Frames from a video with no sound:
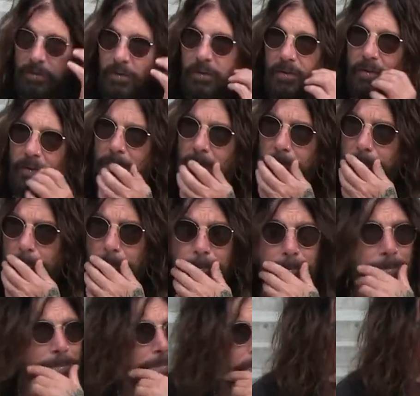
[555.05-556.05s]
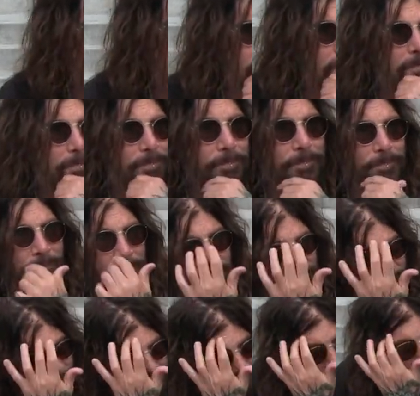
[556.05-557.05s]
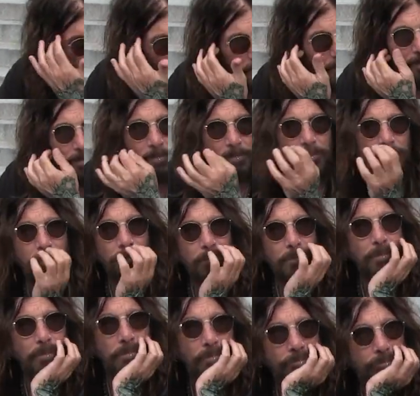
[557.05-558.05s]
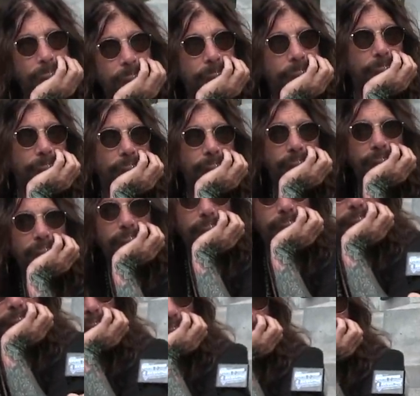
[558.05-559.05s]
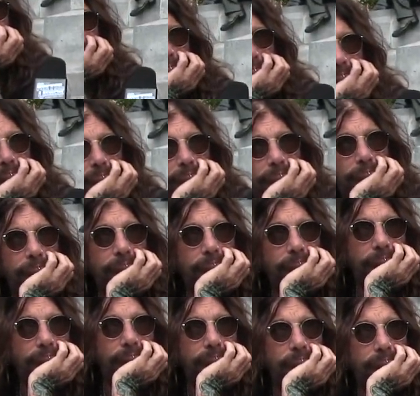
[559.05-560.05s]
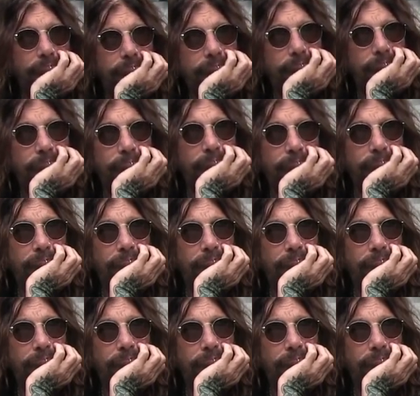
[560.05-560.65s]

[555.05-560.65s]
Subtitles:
No words are spoken by the person on screen.